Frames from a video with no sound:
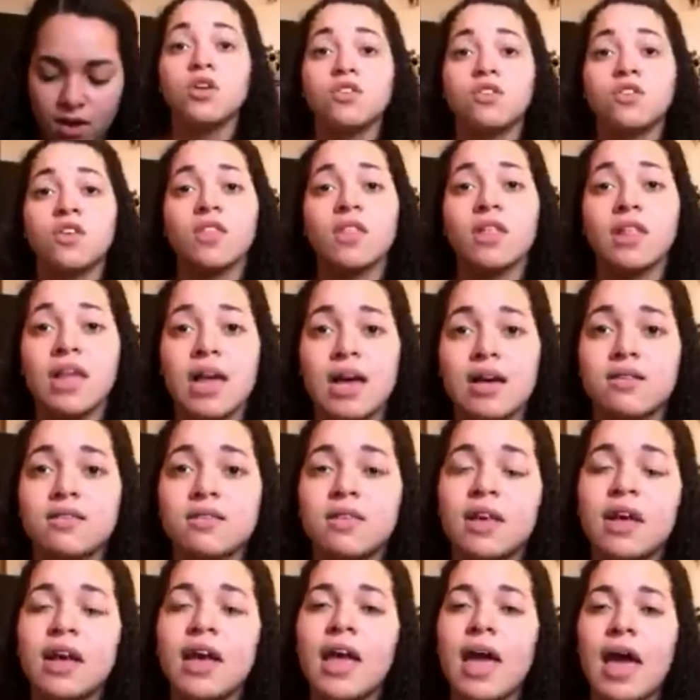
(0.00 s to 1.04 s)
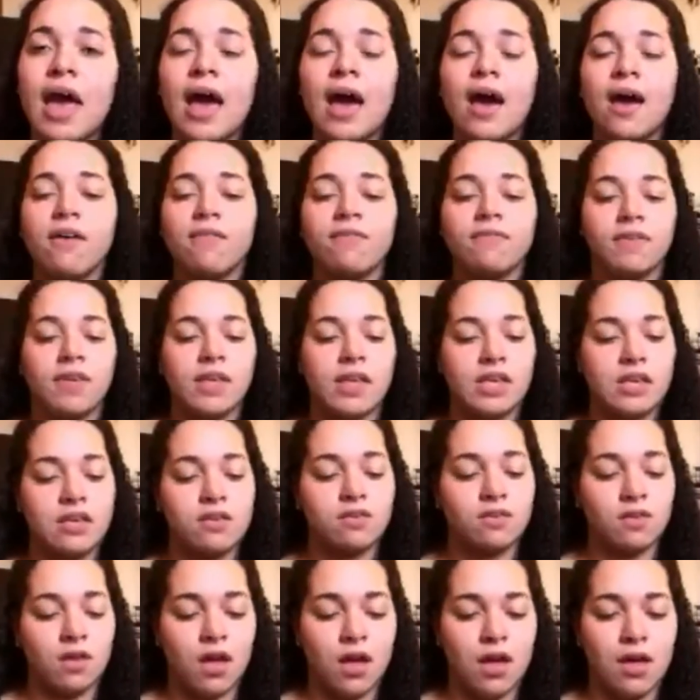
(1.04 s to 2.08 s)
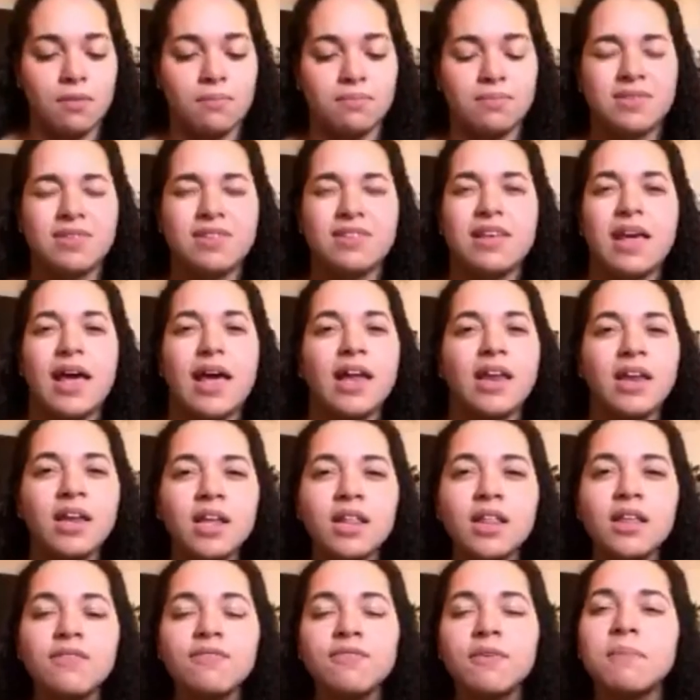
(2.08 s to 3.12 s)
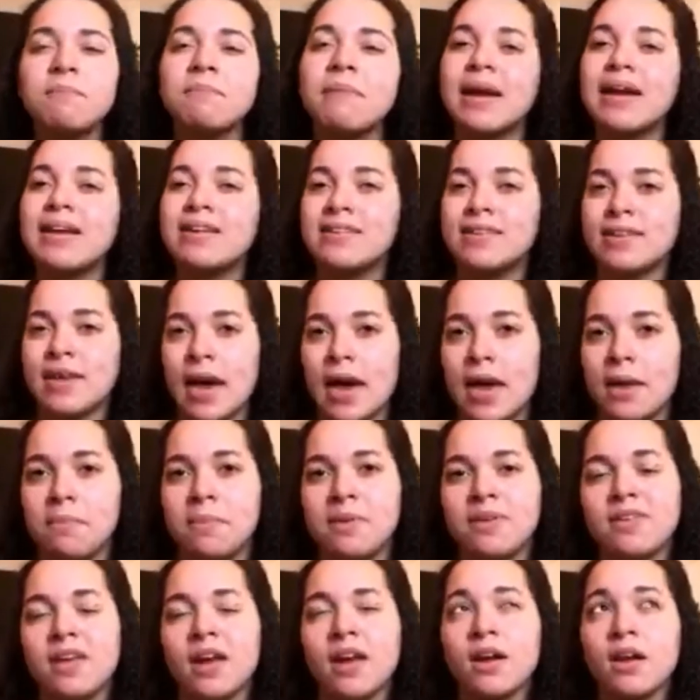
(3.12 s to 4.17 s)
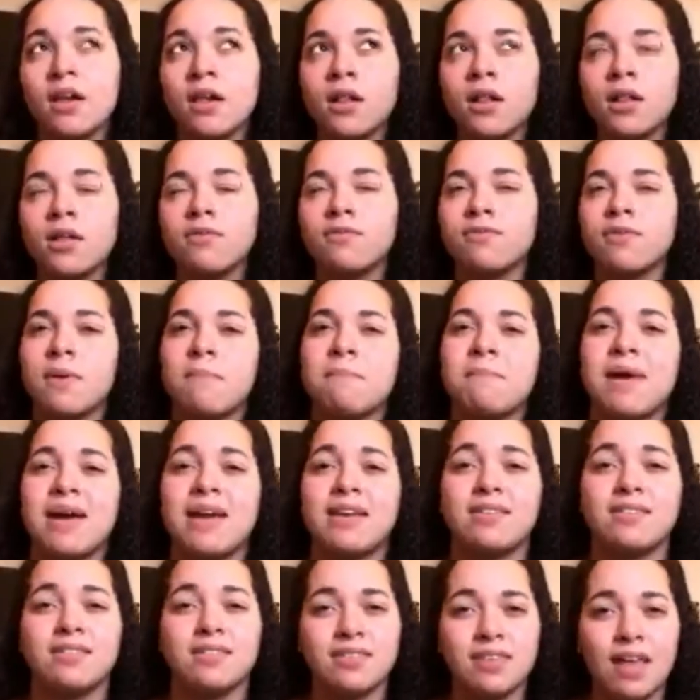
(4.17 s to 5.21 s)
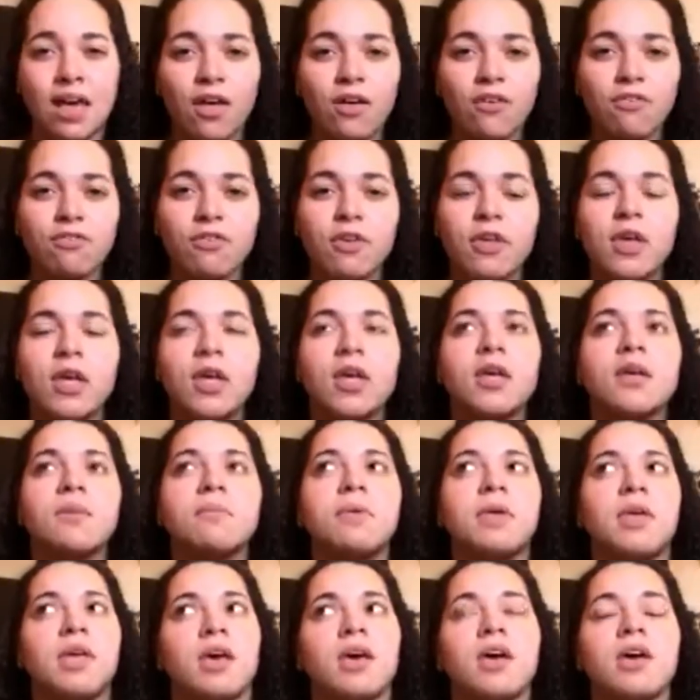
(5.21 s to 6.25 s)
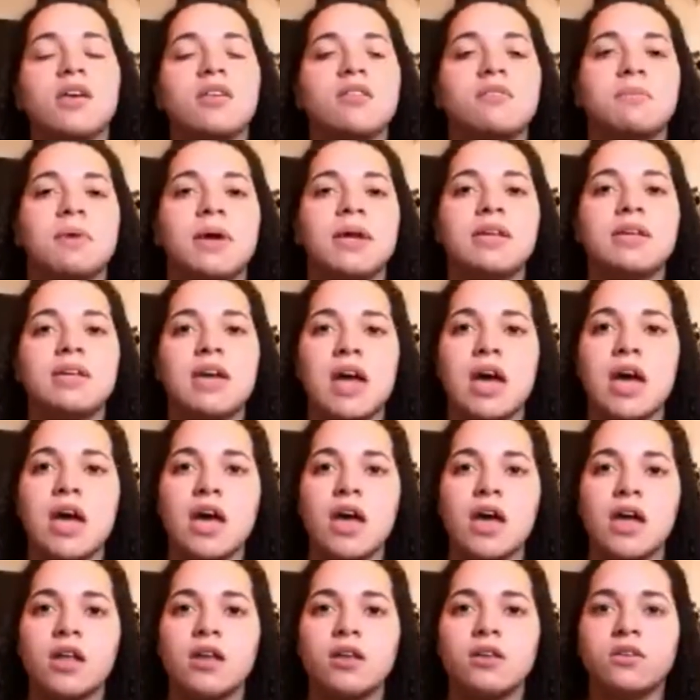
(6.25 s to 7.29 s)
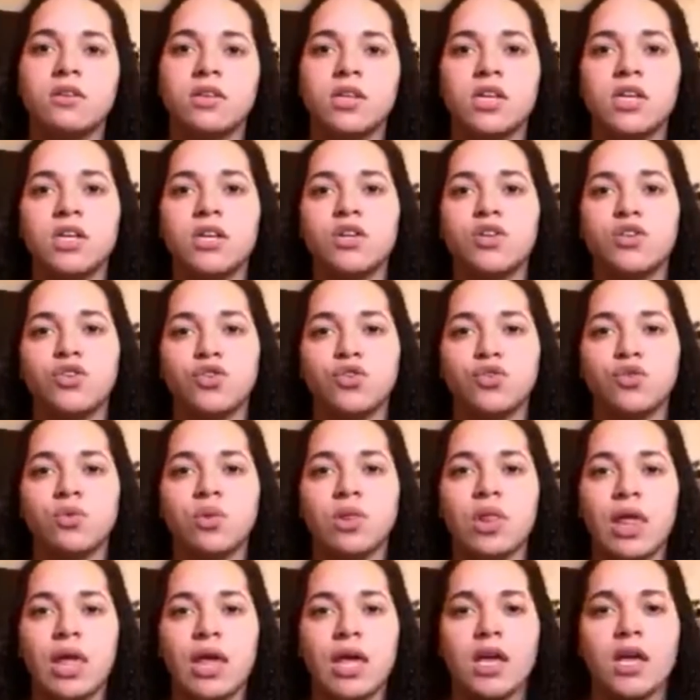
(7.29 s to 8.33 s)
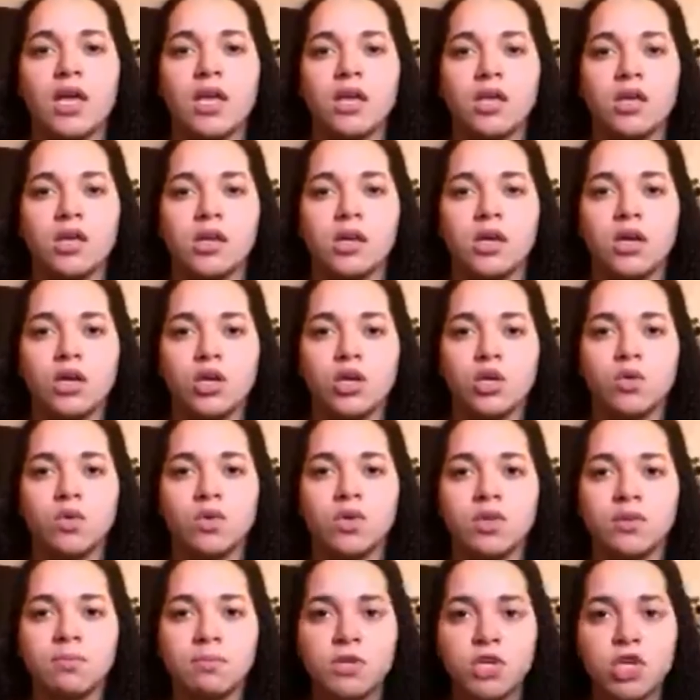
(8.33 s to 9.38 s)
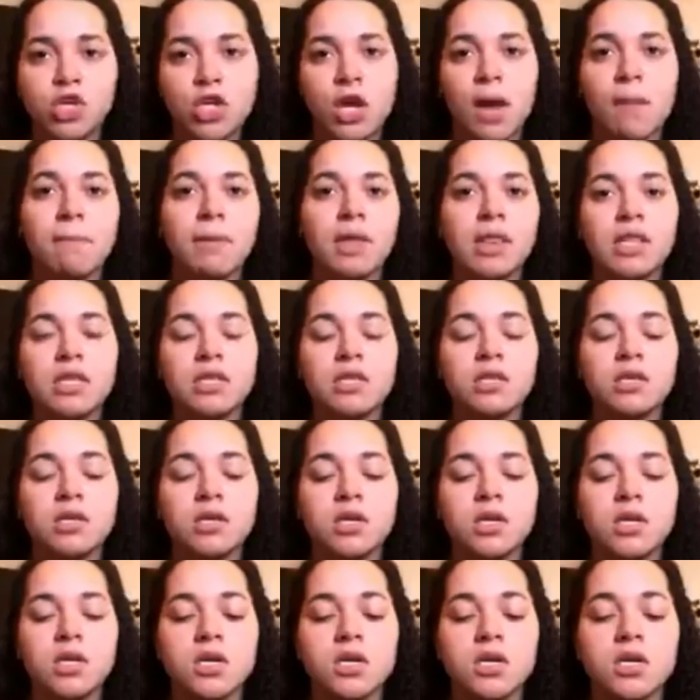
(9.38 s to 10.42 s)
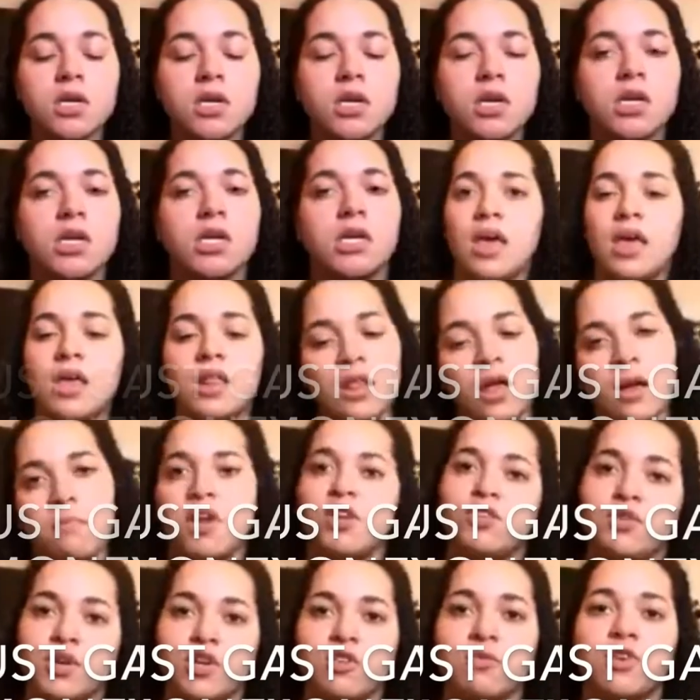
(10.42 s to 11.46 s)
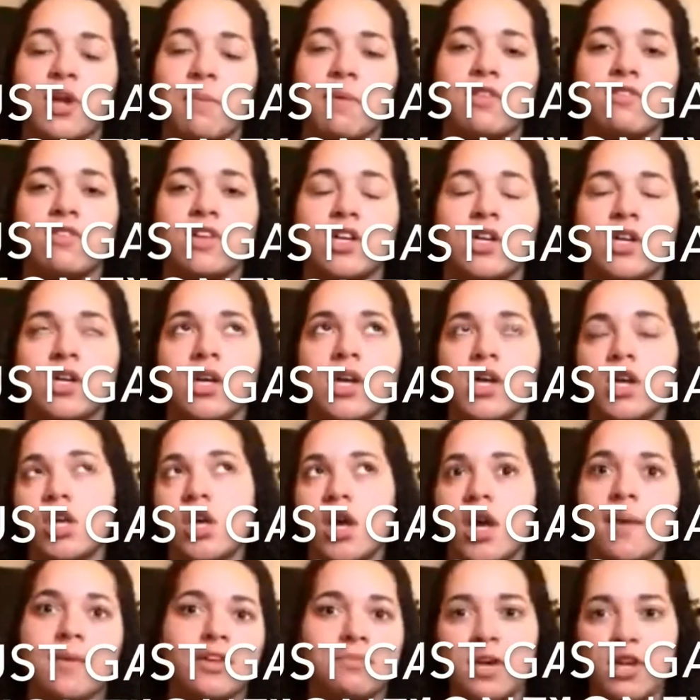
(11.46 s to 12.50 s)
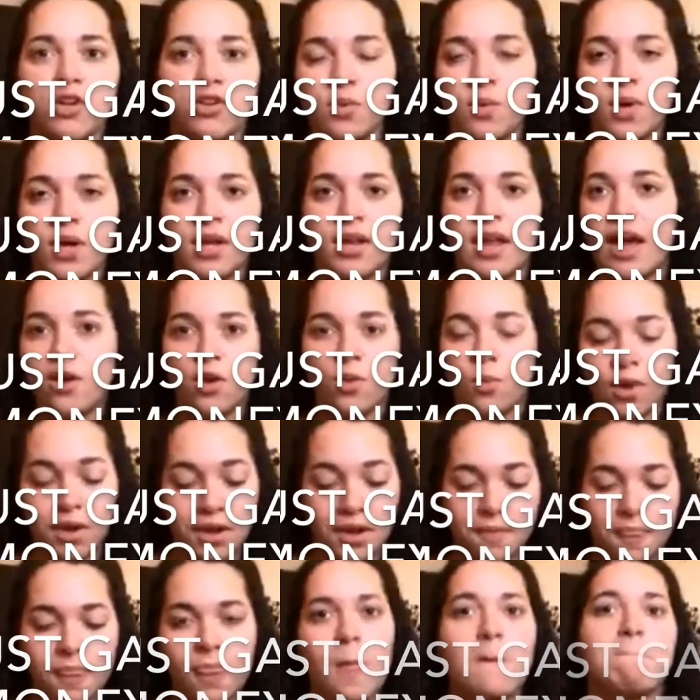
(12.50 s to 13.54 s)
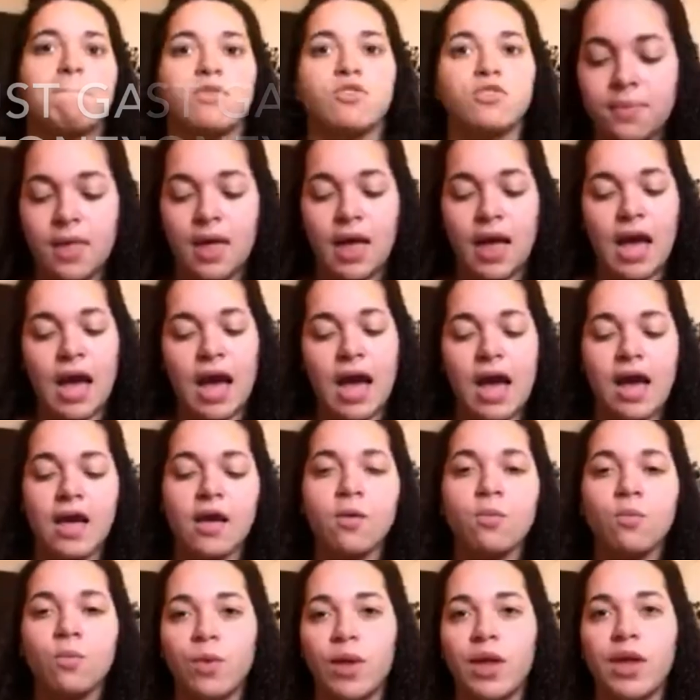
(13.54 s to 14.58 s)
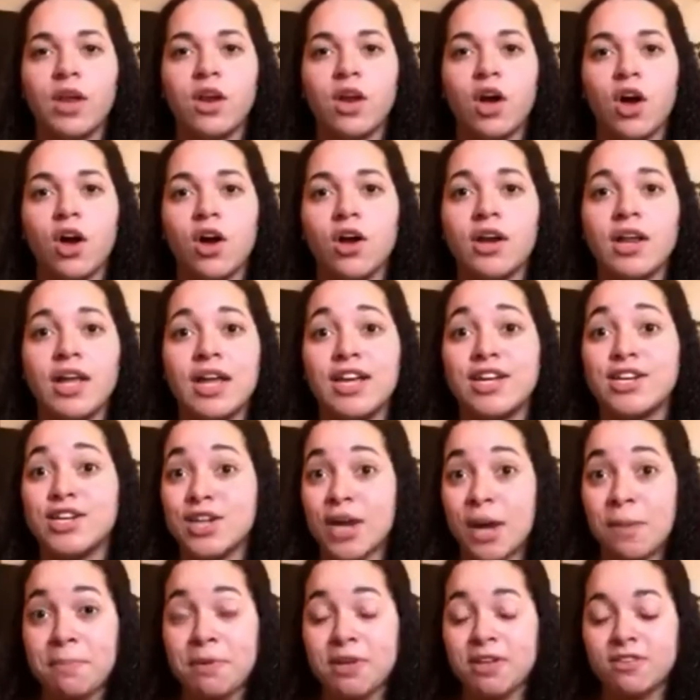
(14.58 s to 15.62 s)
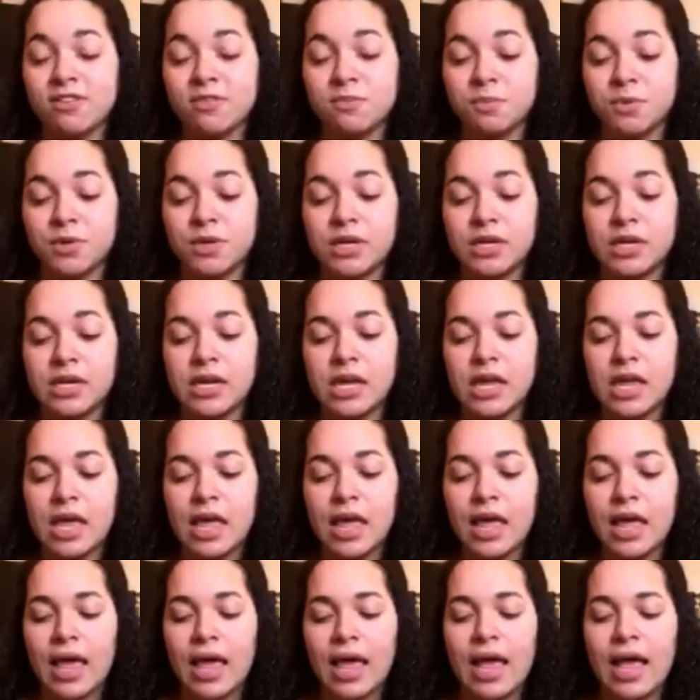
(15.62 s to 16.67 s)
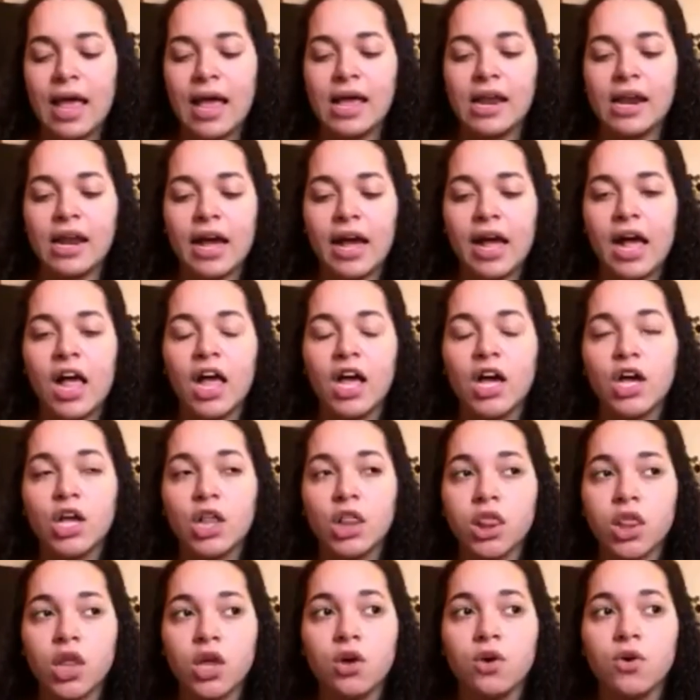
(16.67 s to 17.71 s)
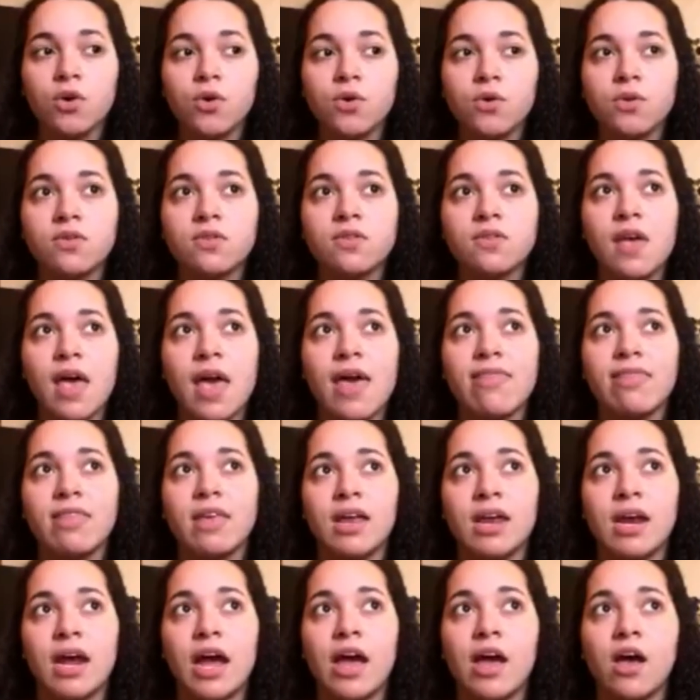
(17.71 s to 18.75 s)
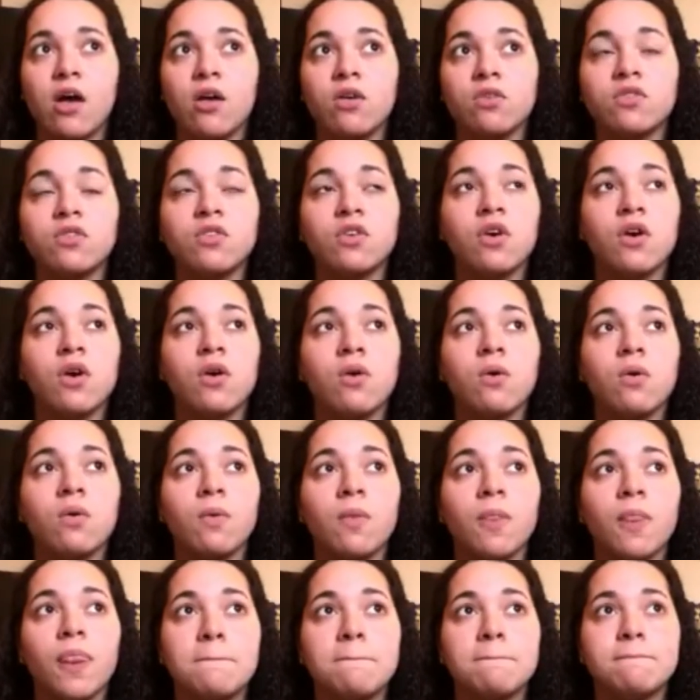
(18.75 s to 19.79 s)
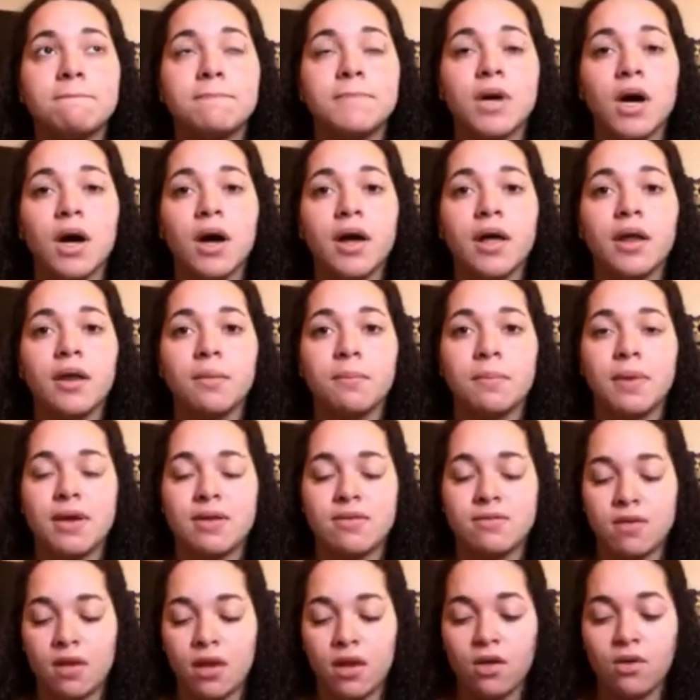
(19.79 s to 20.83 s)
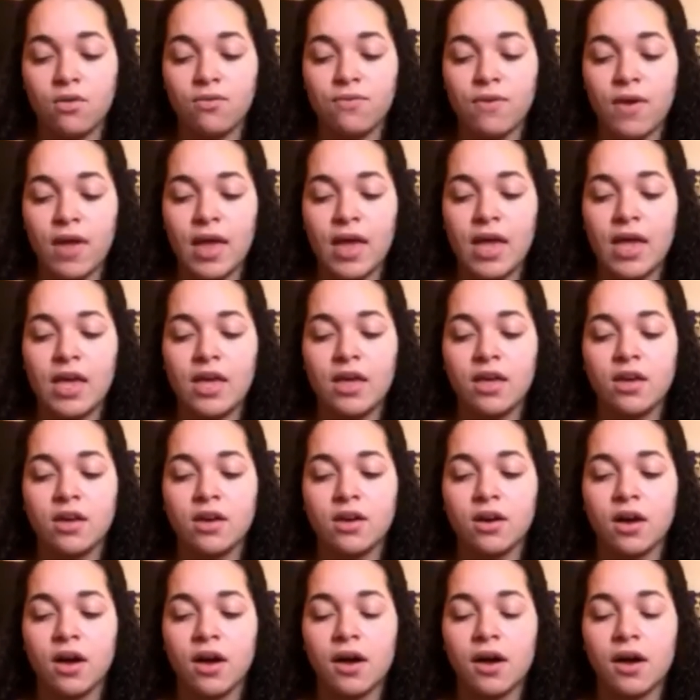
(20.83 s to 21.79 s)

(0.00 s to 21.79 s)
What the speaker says: So the last thing I have is technically from my dad, but technically from myself, because my dad didn't do, like, Christmas shopping this year. How much money do you want? How do you want it? So I went on a shopping spree and I got clothes, and then I also bought myself a